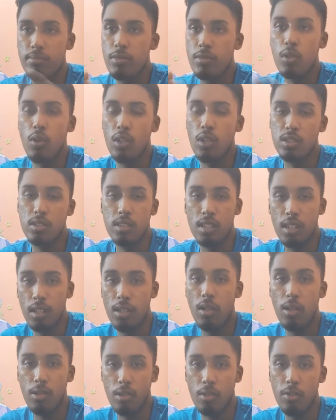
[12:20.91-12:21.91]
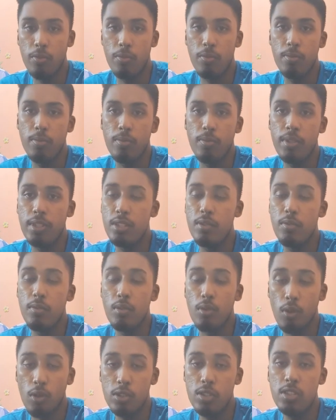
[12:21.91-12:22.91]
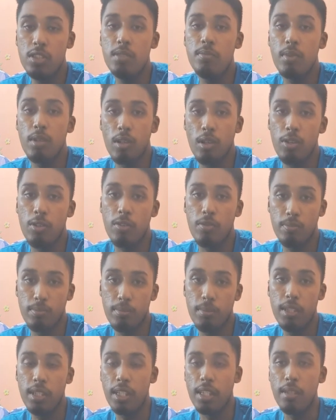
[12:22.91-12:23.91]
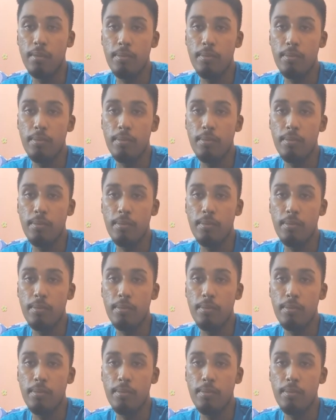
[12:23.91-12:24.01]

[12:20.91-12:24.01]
consume a lot of money.